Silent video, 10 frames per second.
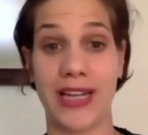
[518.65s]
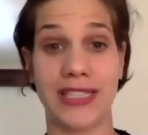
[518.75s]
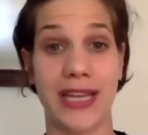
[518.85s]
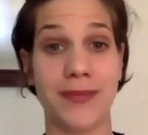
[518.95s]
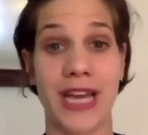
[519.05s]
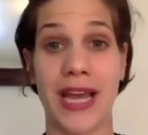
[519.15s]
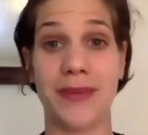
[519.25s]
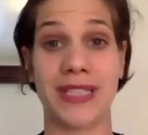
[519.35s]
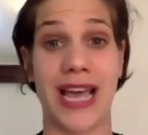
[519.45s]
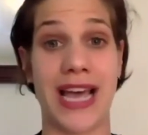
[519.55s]
And
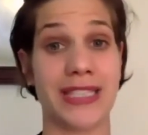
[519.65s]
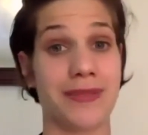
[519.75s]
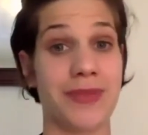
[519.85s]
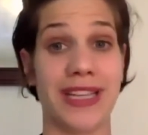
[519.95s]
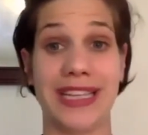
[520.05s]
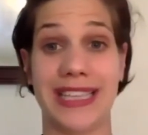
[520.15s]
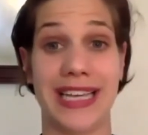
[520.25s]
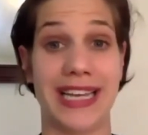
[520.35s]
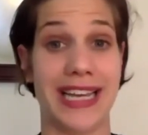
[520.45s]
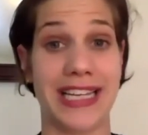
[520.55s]
sometimes, as
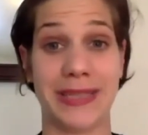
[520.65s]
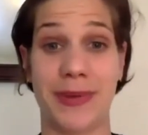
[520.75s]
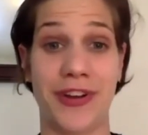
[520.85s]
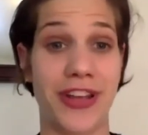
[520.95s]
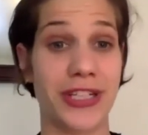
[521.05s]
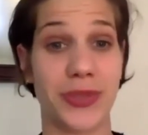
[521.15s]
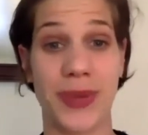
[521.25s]
Melissa experienced,